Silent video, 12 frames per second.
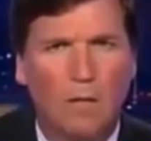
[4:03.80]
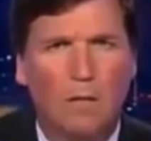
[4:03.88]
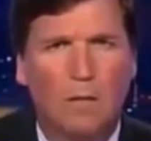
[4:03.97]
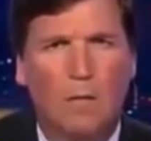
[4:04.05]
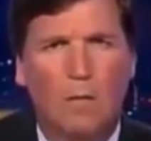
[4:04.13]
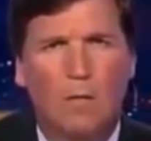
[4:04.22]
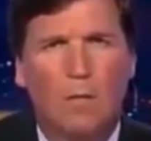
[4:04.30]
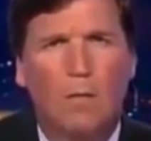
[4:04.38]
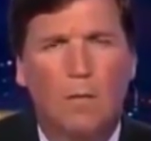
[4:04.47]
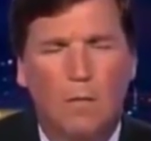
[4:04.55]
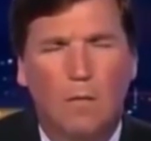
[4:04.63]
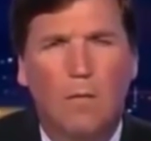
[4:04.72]

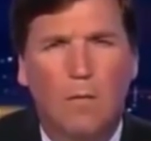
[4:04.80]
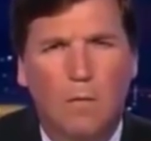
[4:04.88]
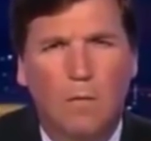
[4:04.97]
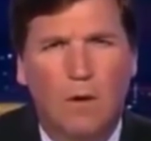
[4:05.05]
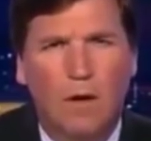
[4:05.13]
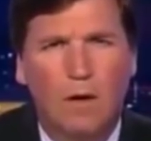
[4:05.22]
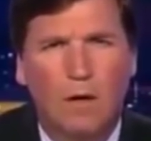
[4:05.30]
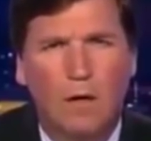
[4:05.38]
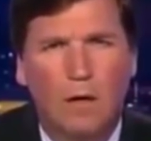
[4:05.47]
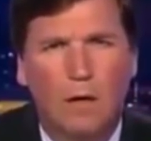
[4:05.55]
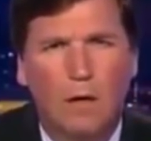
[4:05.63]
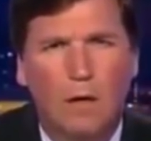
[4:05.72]

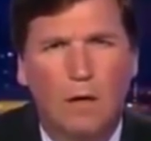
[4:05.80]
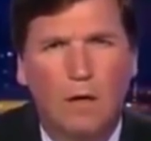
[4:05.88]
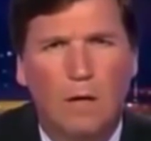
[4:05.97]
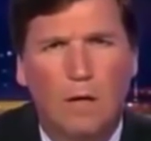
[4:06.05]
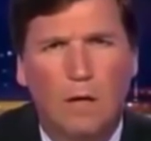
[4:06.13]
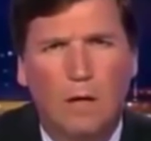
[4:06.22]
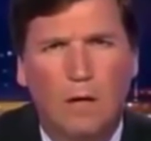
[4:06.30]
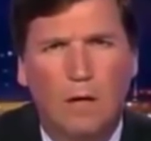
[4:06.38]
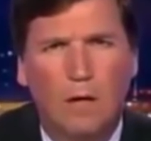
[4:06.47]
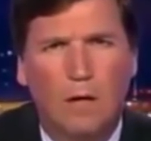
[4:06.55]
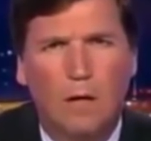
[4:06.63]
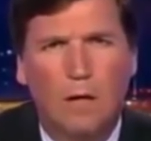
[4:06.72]

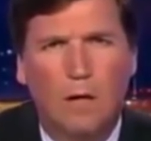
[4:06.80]
The person shown says nothing.